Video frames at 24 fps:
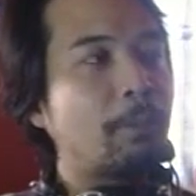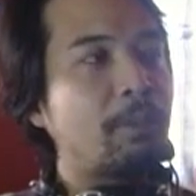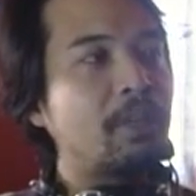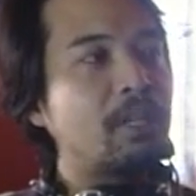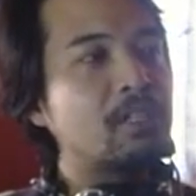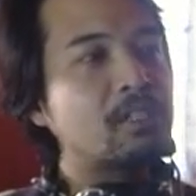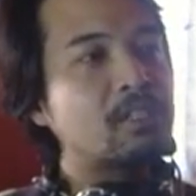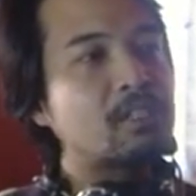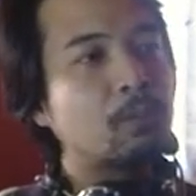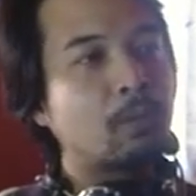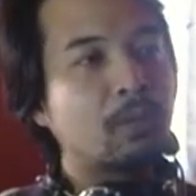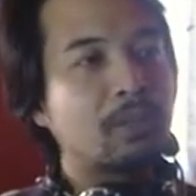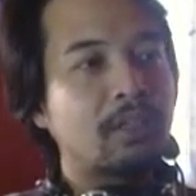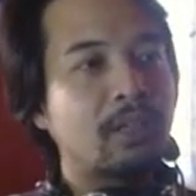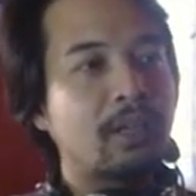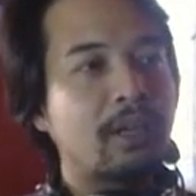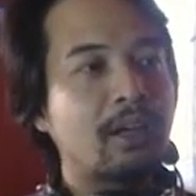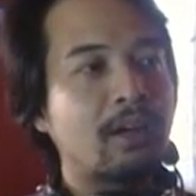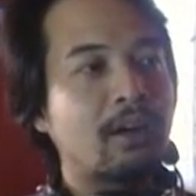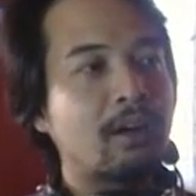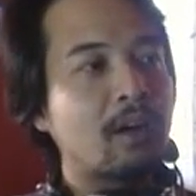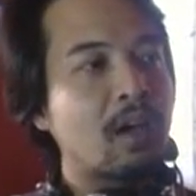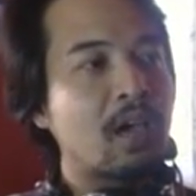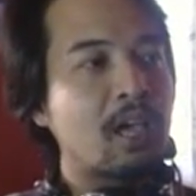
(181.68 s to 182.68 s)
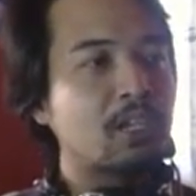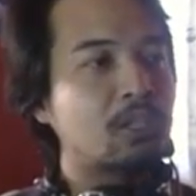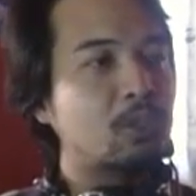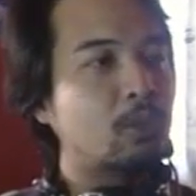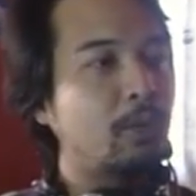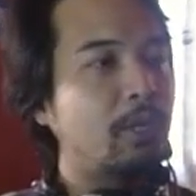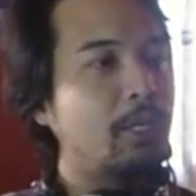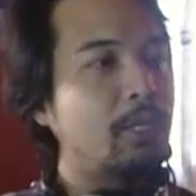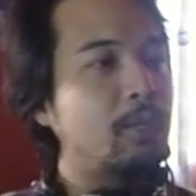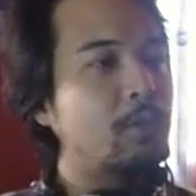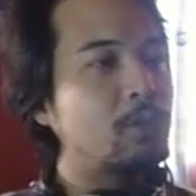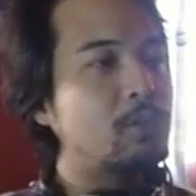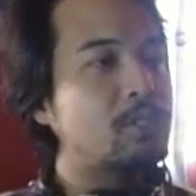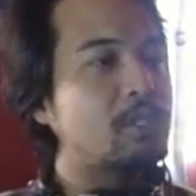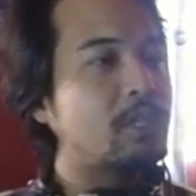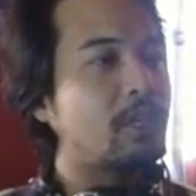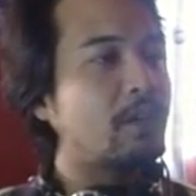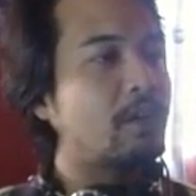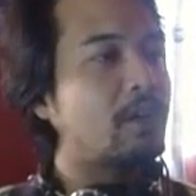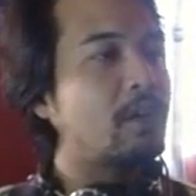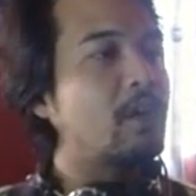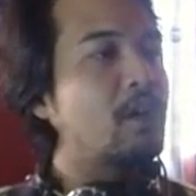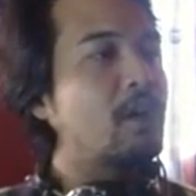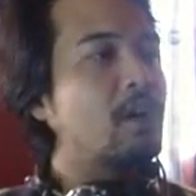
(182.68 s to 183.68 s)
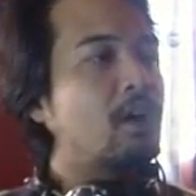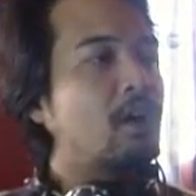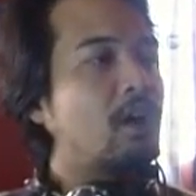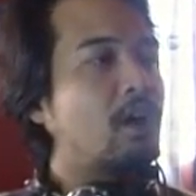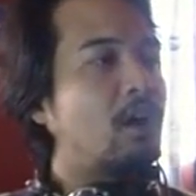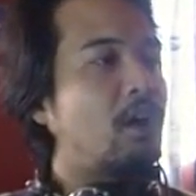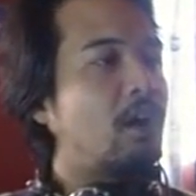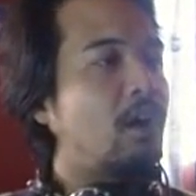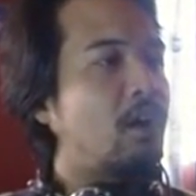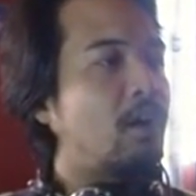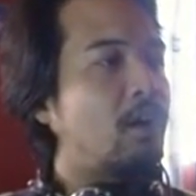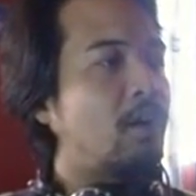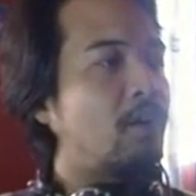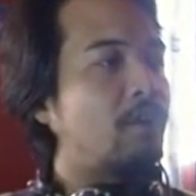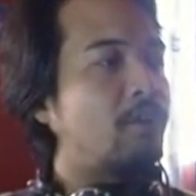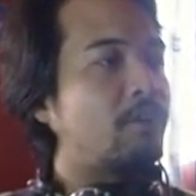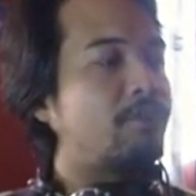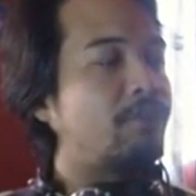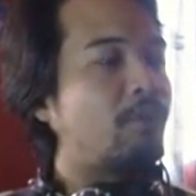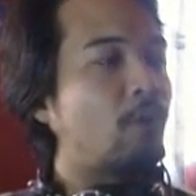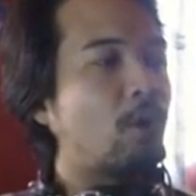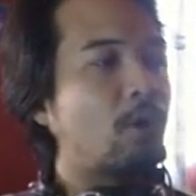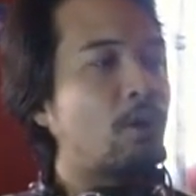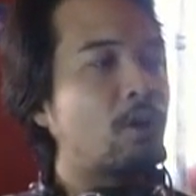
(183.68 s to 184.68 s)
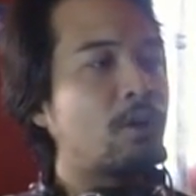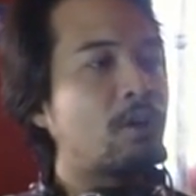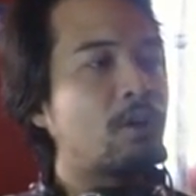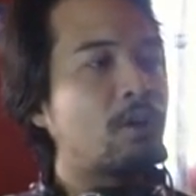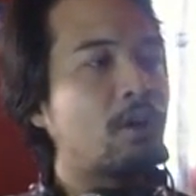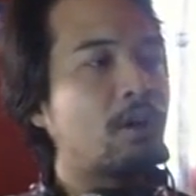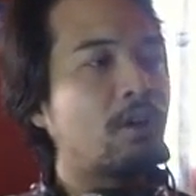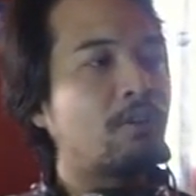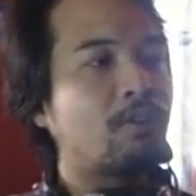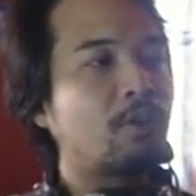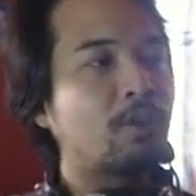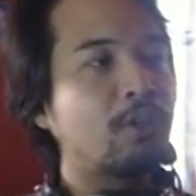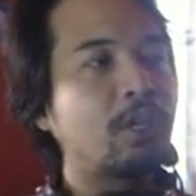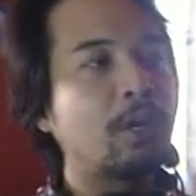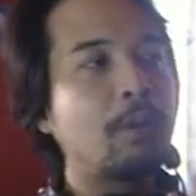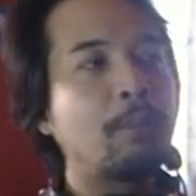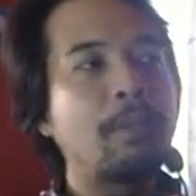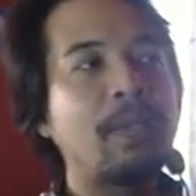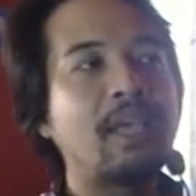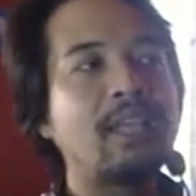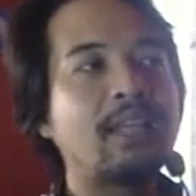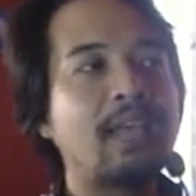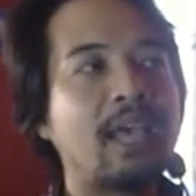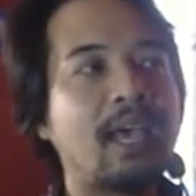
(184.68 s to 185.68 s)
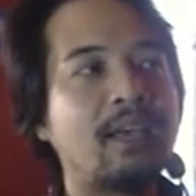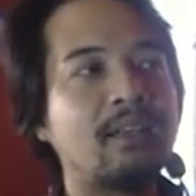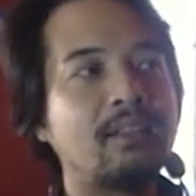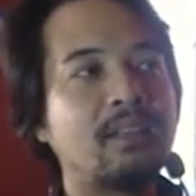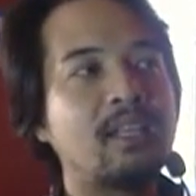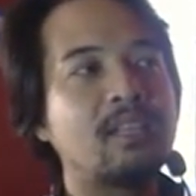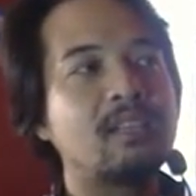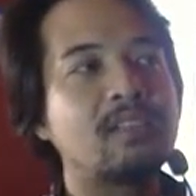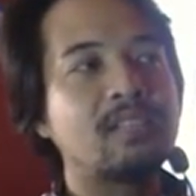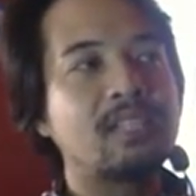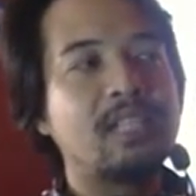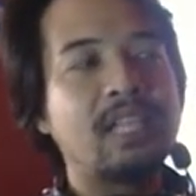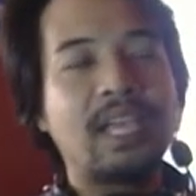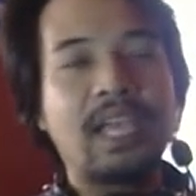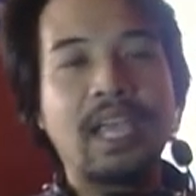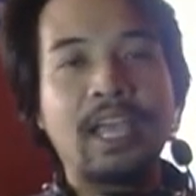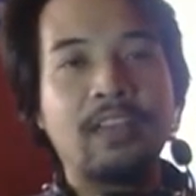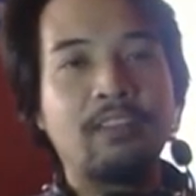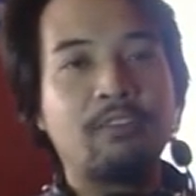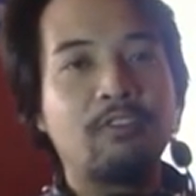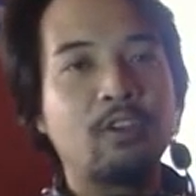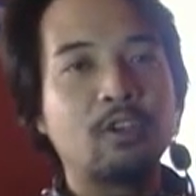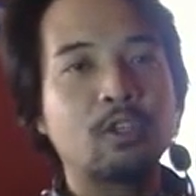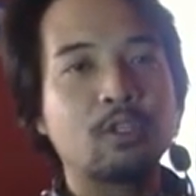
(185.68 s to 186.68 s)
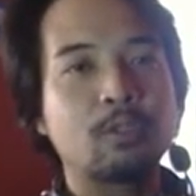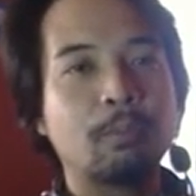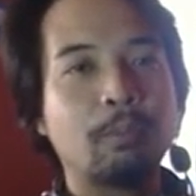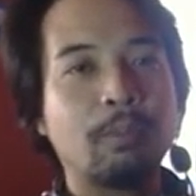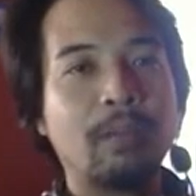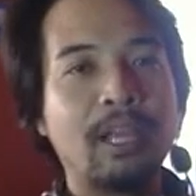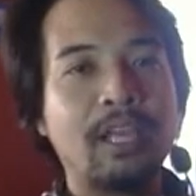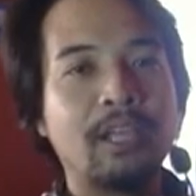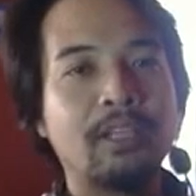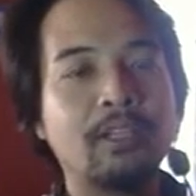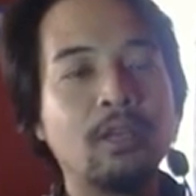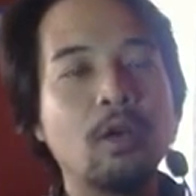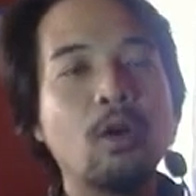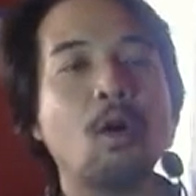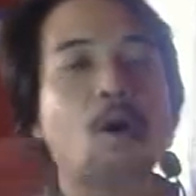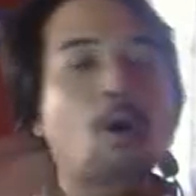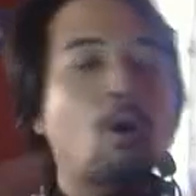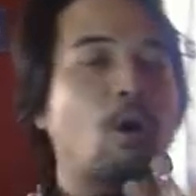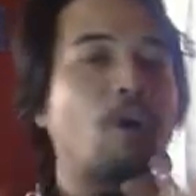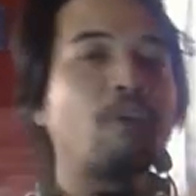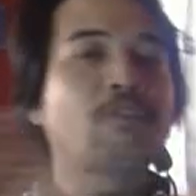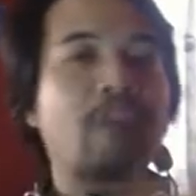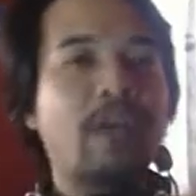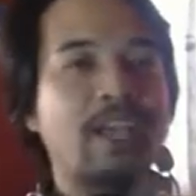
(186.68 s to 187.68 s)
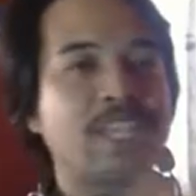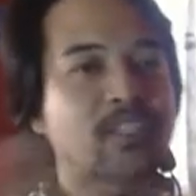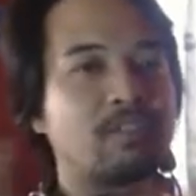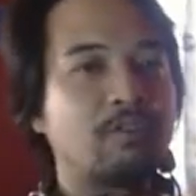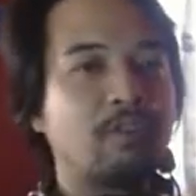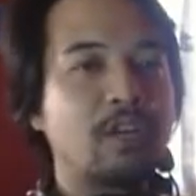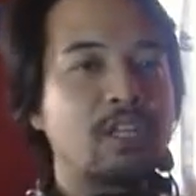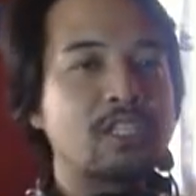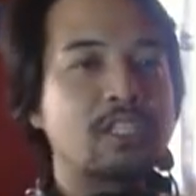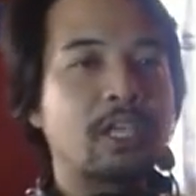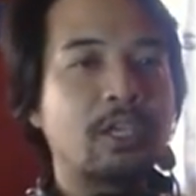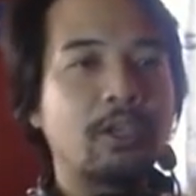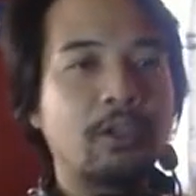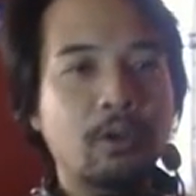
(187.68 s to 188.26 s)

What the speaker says: of the builds, what they are actually using for their main hand is the Envious Blade, or vice versa.